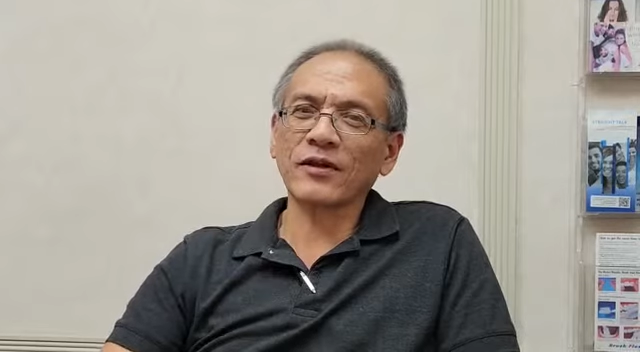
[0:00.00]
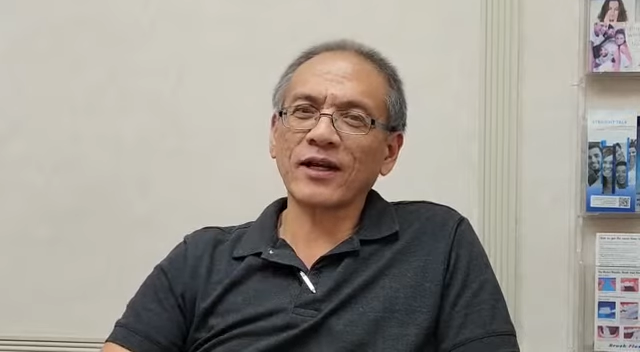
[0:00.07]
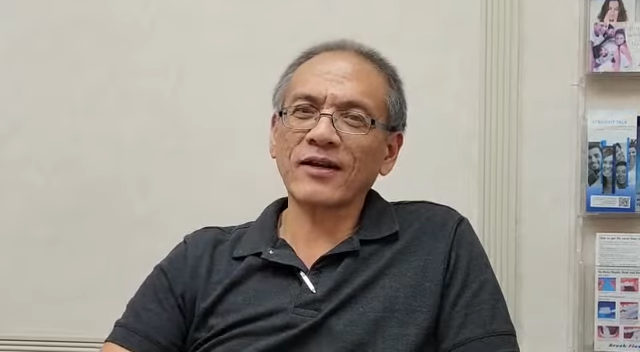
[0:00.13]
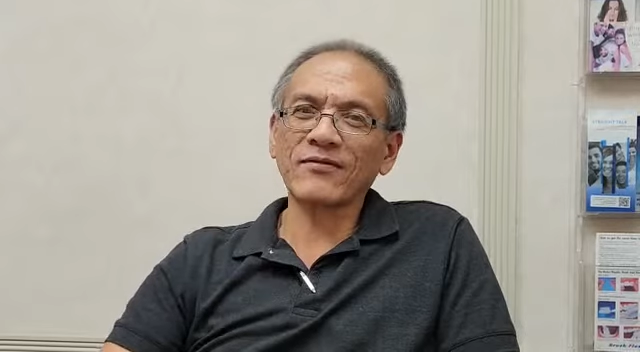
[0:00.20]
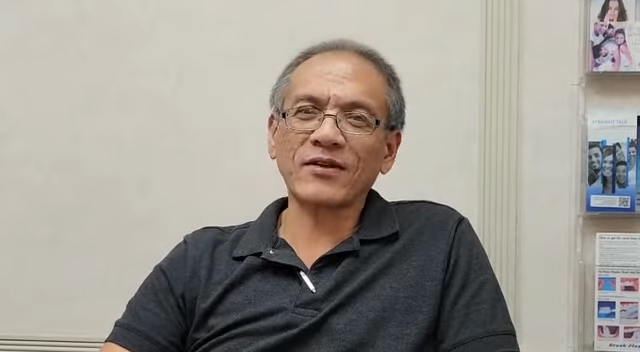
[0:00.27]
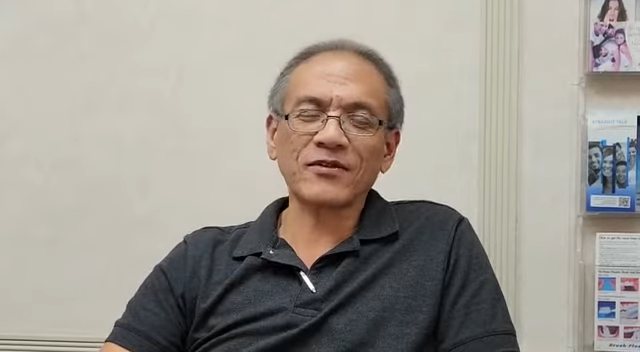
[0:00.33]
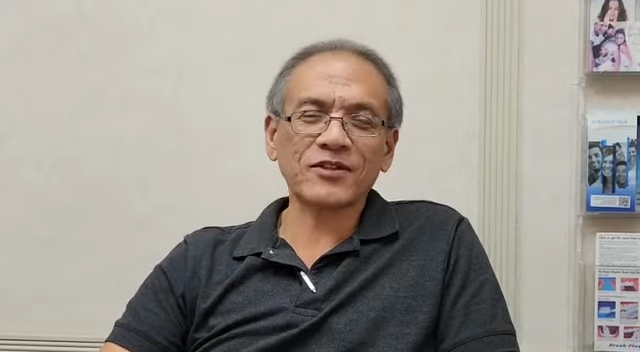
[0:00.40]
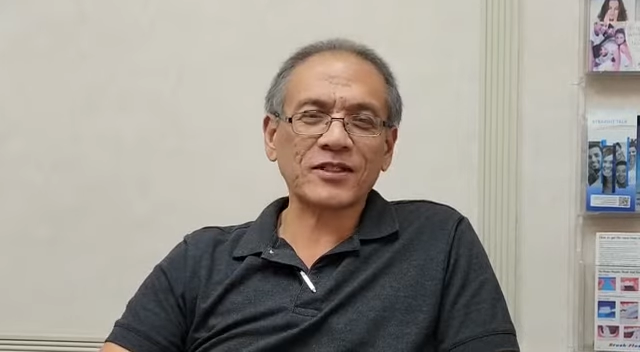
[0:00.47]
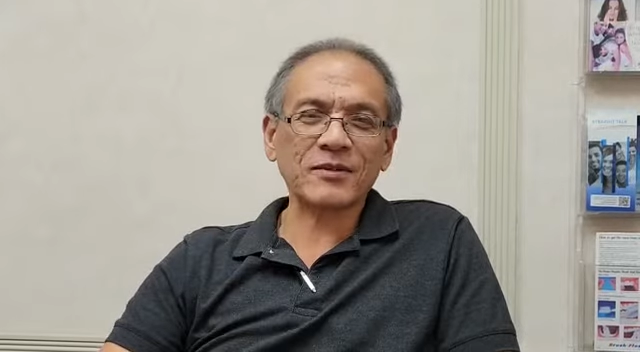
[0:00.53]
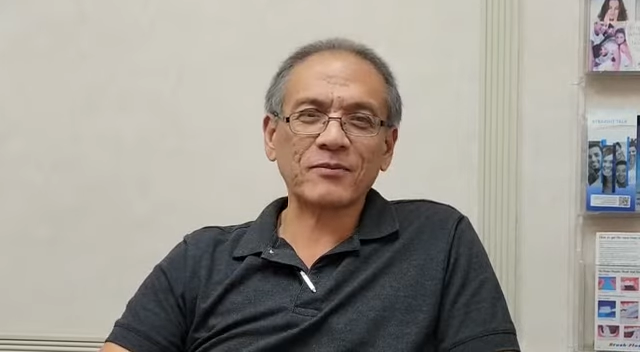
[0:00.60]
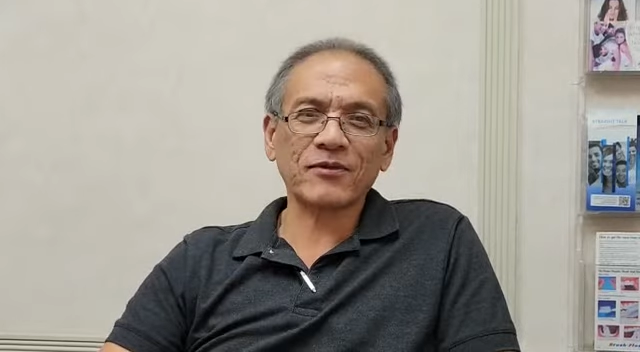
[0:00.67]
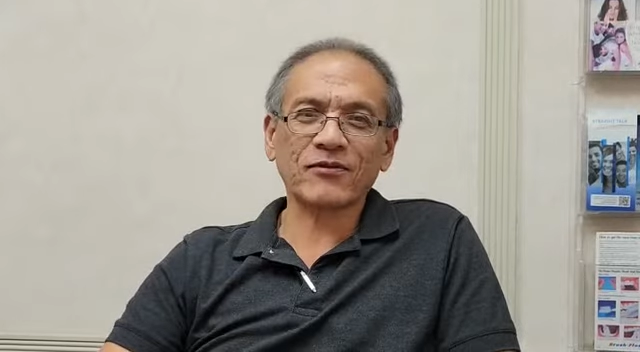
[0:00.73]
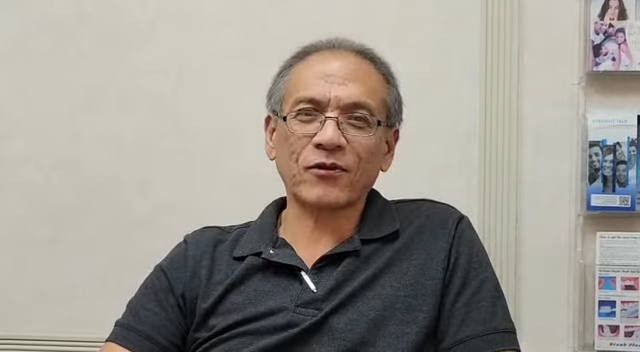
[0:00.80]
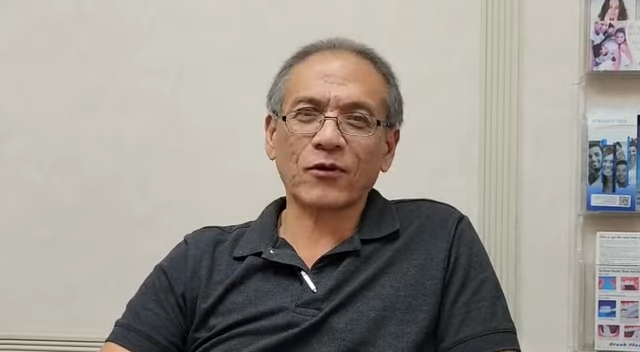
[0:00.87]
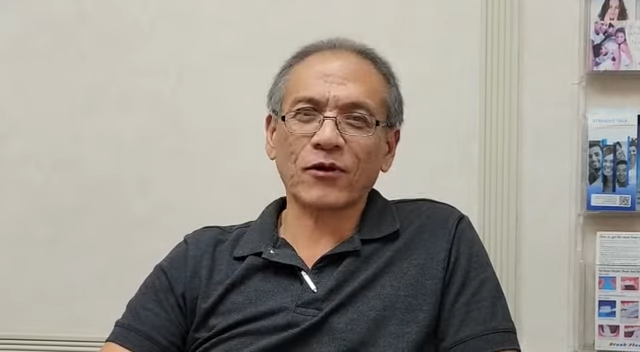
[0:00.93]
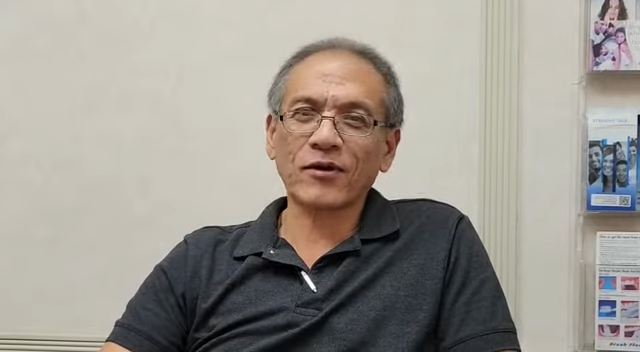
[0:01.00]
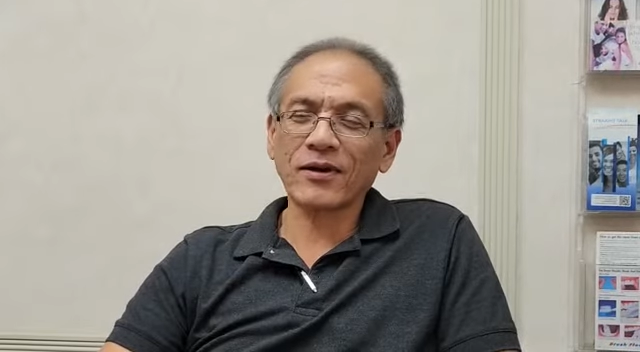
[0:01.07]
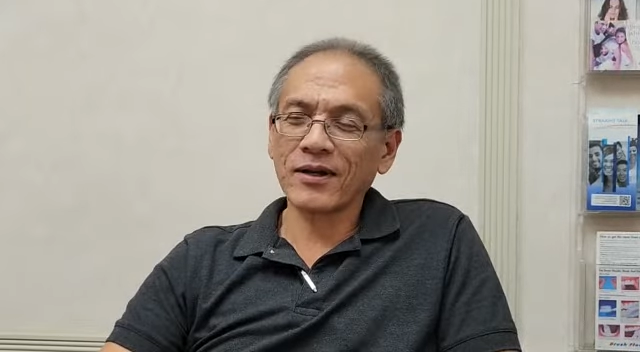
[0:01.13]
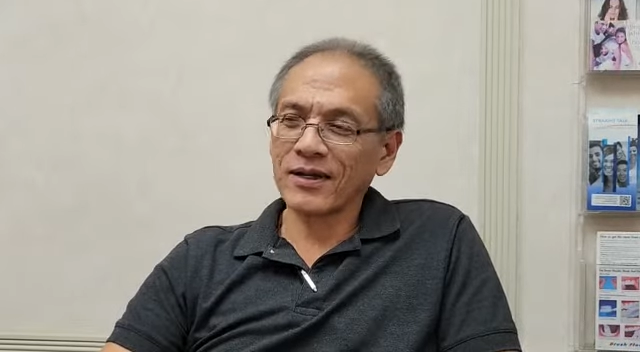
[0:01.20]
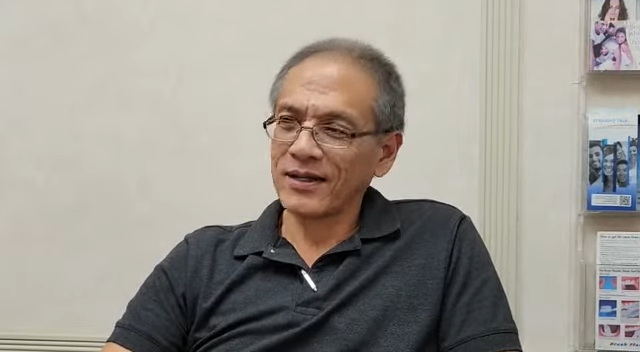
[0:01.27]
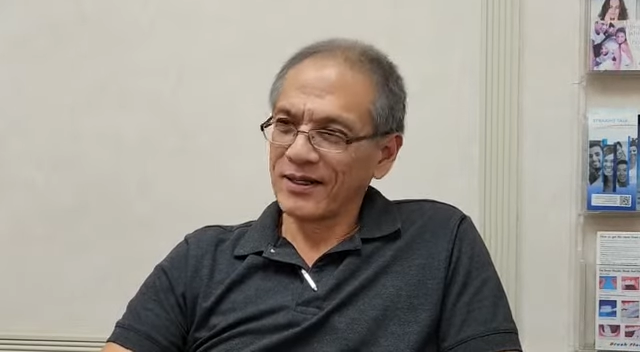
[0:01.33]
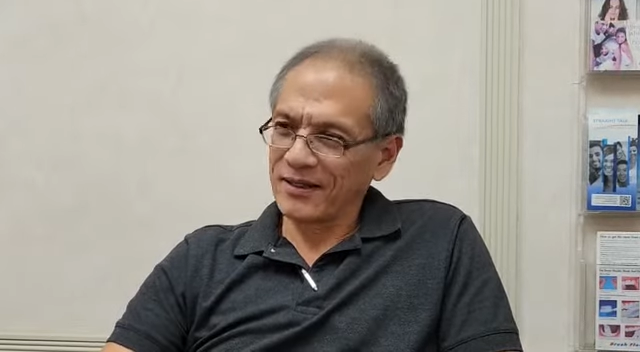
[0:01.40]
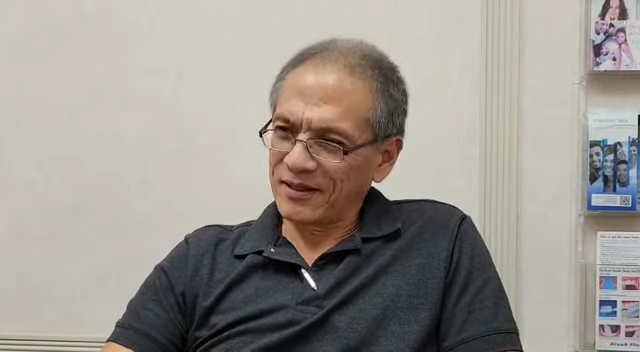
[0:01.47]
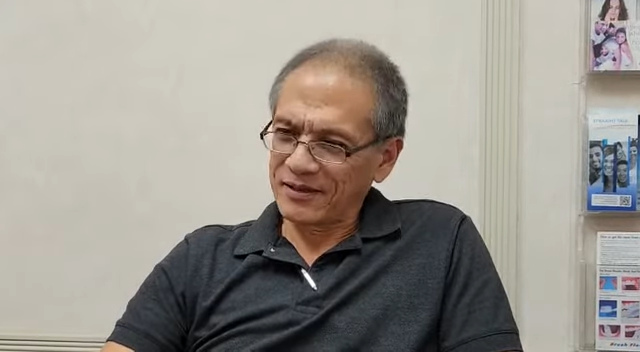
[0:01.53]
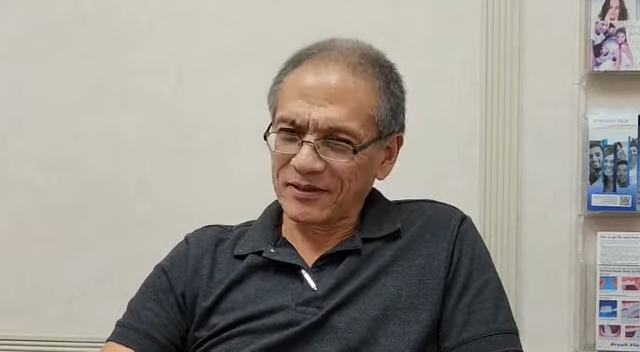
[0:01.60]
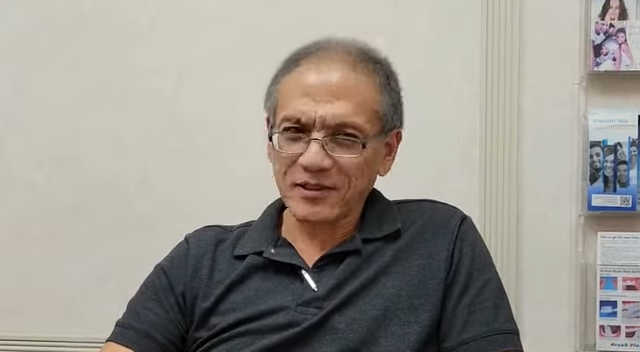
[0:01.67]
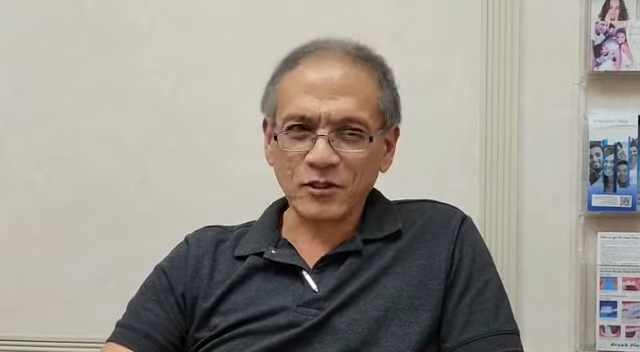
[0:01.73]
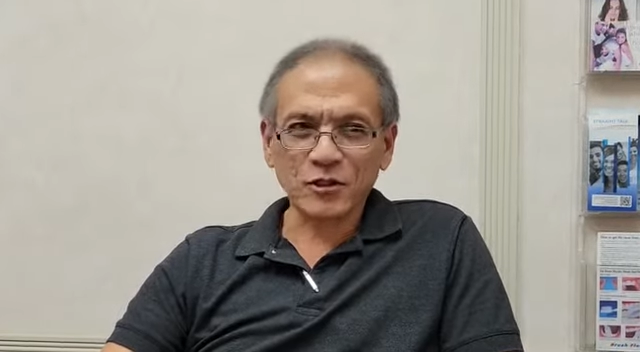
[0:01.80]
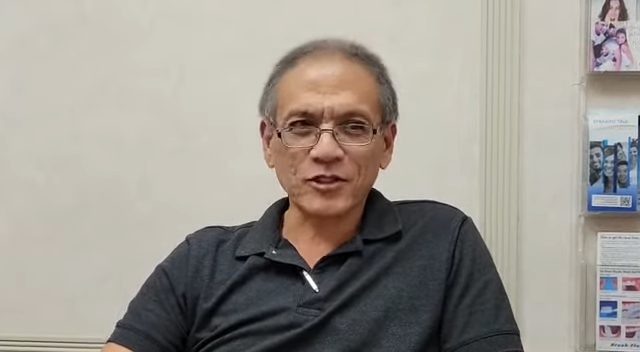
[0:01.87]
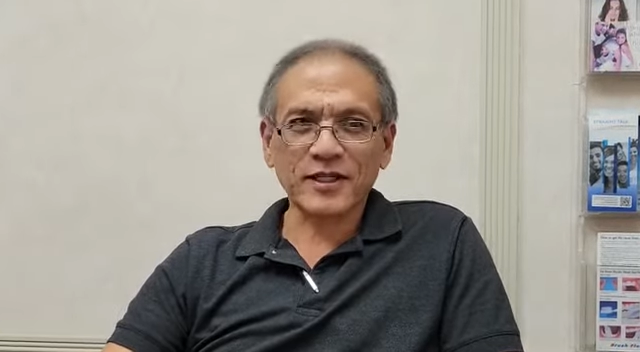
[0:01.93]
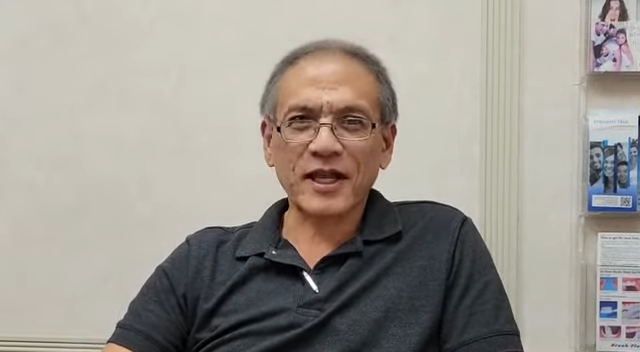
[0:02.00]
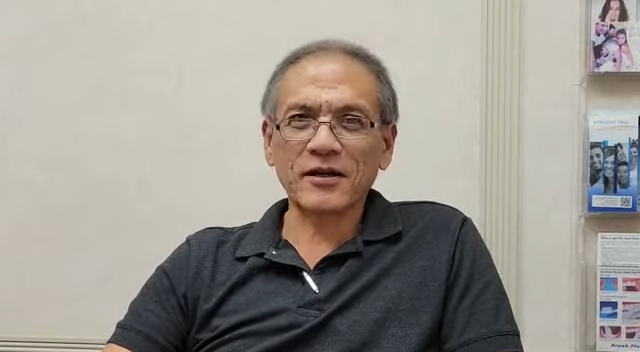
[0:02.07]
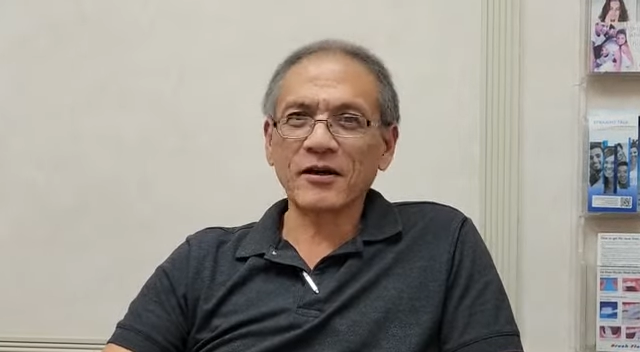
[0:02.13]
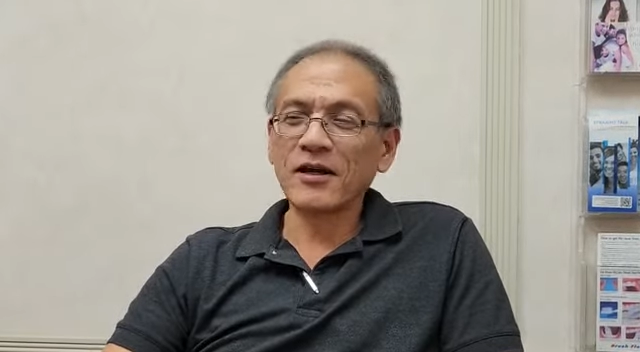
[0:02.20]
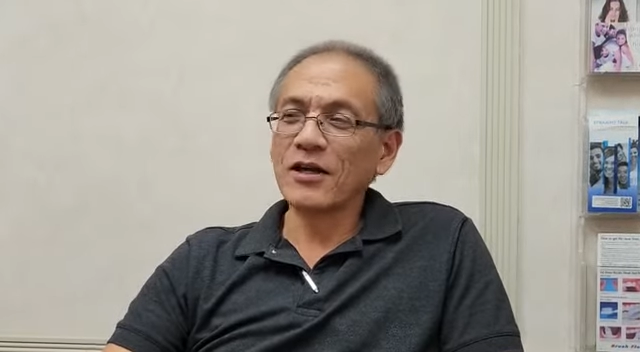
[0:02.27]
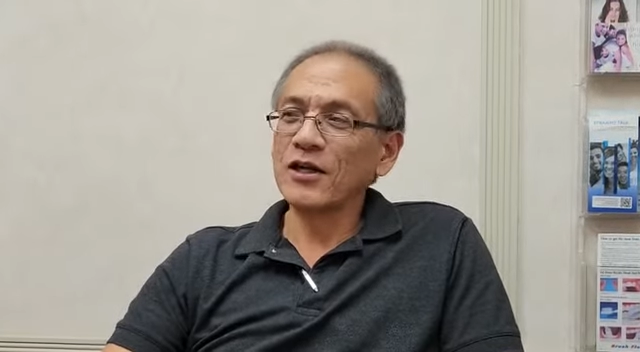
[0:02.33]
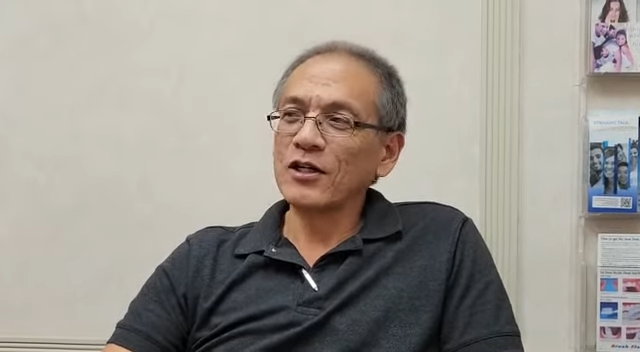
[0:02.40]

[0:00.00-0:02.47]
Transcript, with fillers: that I have never Digital seen. Digital scanner. Digital scanner.